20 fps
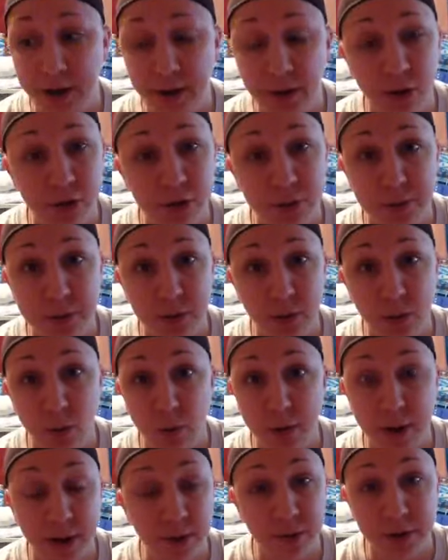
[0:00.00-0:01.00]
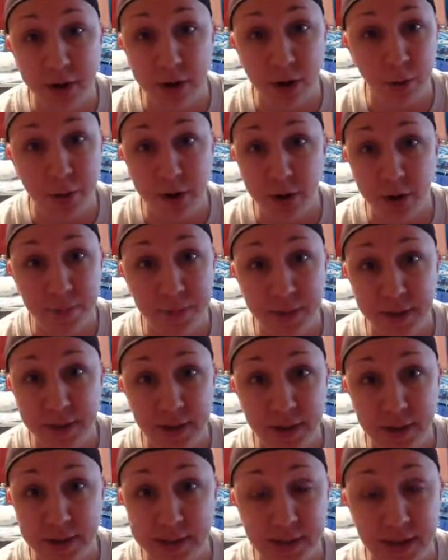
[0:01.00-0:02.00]
close with the Lord, I don't care what your
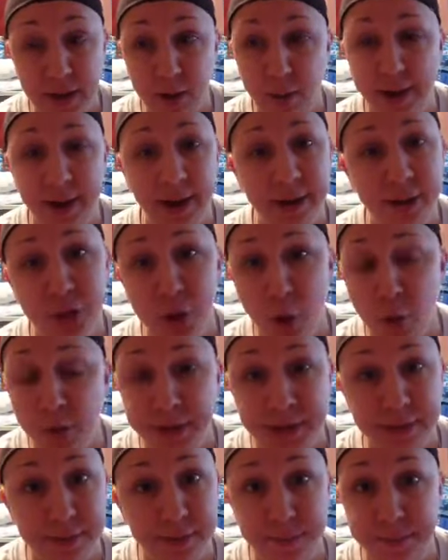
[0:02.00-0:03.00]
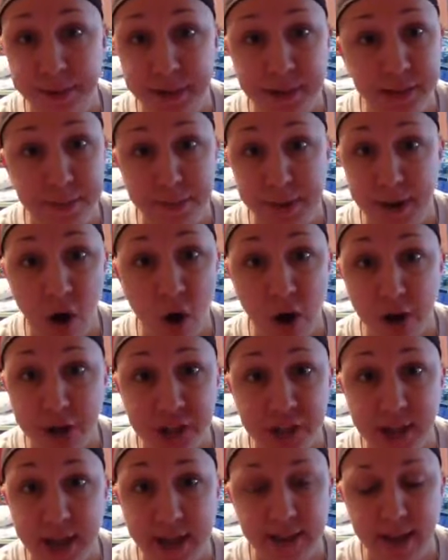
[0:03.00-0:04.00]
opinion is anyway. And I don't mean to be
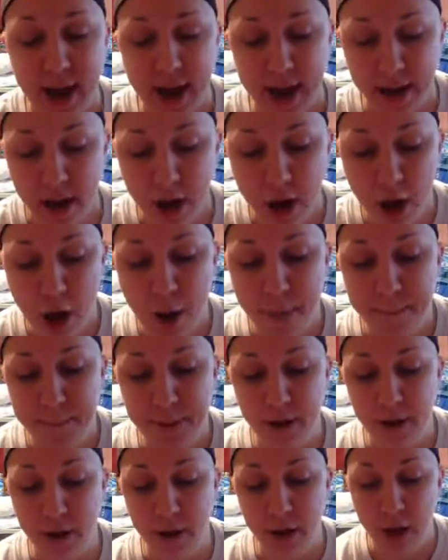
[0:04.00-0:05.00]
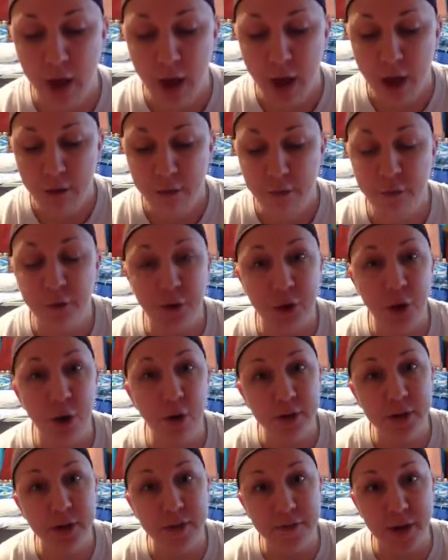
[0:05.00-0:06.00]
harsh like that. But for
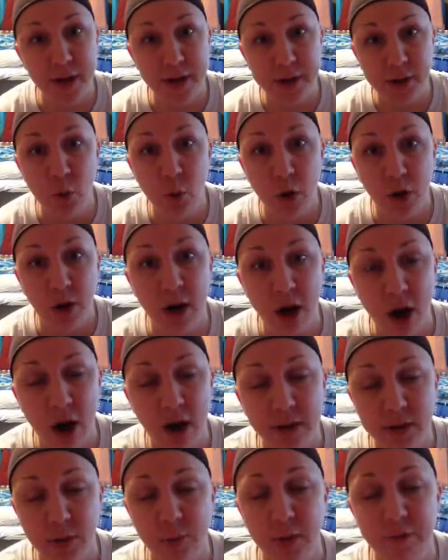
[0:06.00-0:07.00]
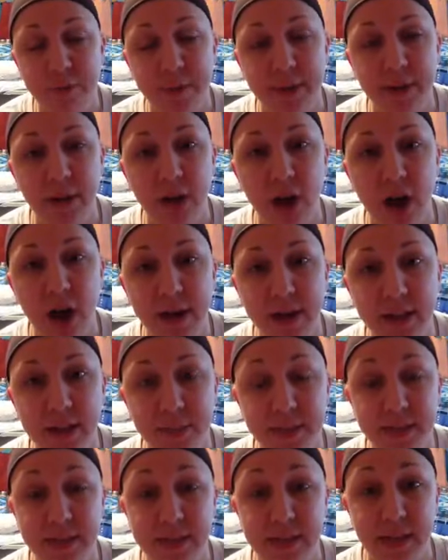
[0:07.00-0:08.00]
those of us who are constantly, God has
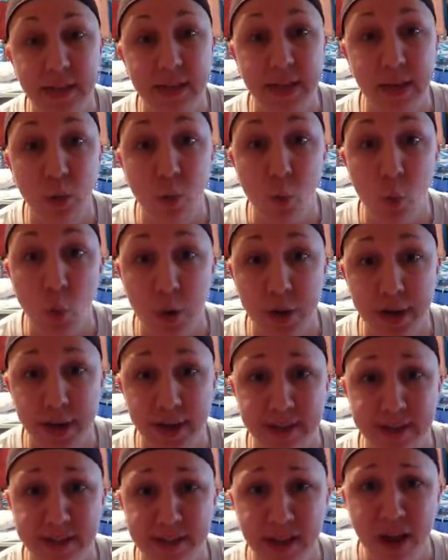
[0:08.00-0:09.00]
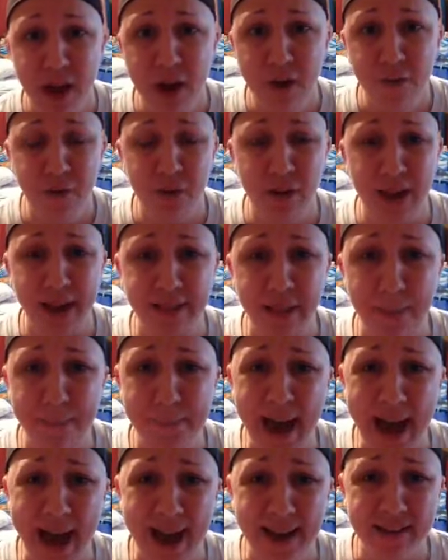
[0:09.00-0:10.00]
been sending warnings for like the
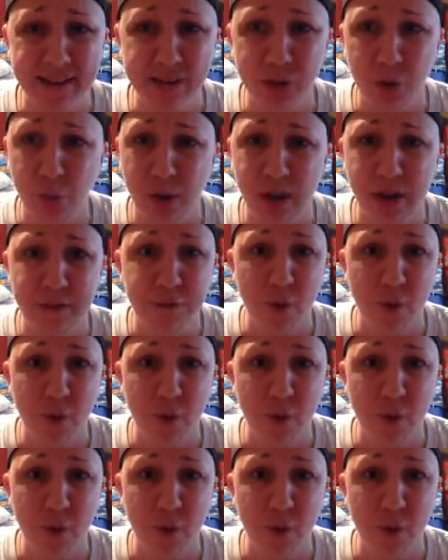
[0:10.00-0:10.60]
past three